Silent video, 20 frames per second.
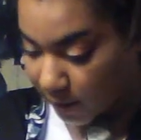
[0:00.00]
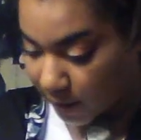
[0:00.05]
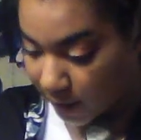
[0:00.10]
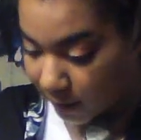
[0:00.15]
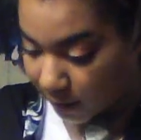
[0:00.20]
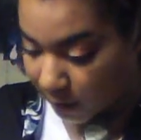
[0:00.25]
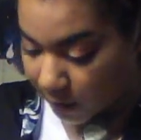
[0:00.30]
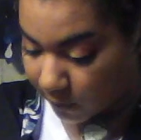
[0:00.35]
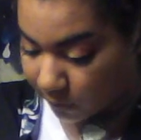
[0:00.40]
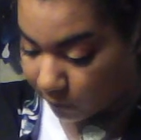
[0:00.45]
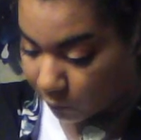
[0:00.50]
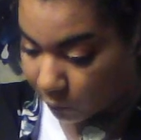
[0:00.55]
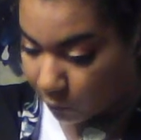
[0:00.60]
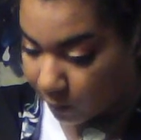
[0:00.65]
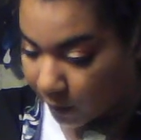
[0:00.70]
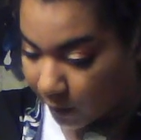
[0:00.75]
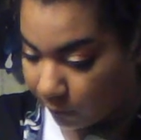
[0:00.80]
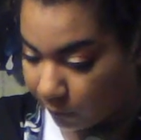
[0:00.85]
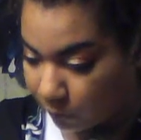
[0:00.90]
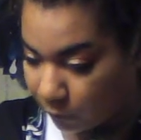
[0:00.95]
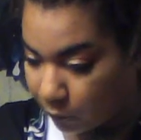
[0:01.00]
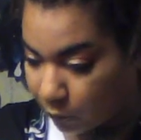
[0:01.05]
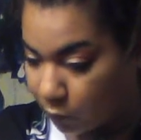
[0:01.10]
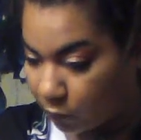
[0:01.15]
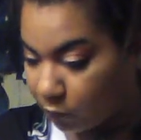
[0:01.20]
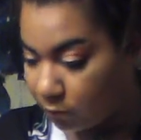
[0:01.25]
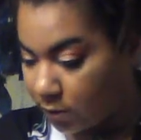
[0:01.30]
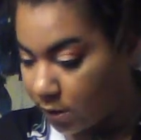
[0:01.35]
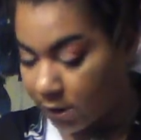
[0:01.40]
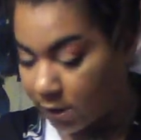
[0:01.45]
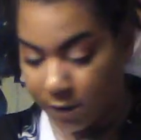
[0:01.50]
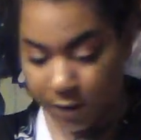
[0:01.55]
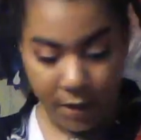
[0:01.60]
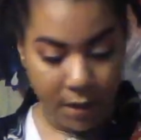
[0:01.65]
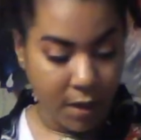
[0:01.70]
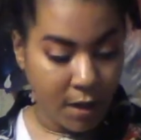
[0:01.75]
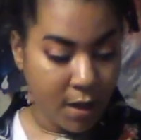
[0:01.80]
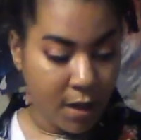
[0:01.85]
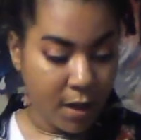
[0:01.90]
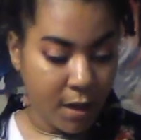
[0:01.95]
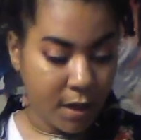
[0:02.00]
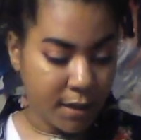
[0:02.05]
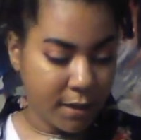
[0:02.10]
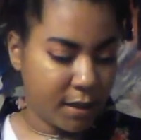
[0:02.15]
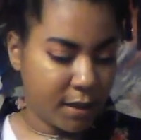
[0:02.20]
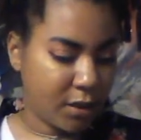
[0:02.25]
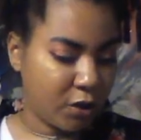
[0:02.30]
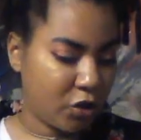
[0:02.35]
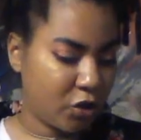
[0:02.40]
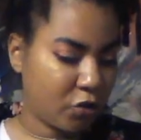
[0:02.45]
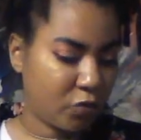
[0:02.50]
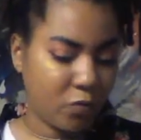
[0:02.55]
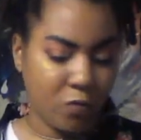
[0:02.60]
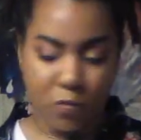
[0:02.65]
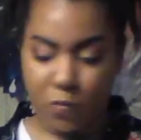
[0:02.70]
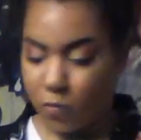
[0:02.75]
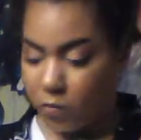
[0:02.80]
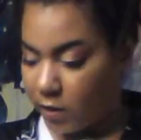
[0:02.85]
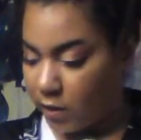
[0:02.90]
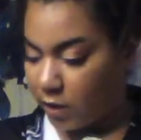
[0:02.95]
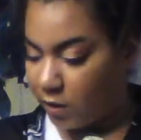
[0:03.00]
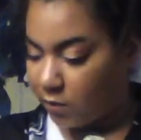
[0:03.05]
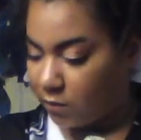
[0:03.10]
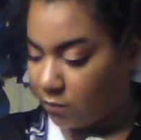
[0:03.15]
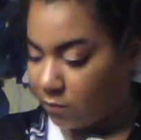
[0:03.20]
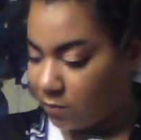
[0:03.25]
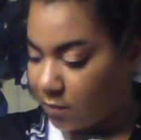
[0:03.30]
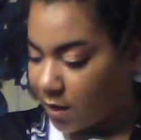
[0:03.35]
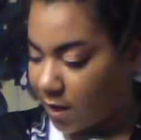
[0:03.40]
I love grapefruits essential oil.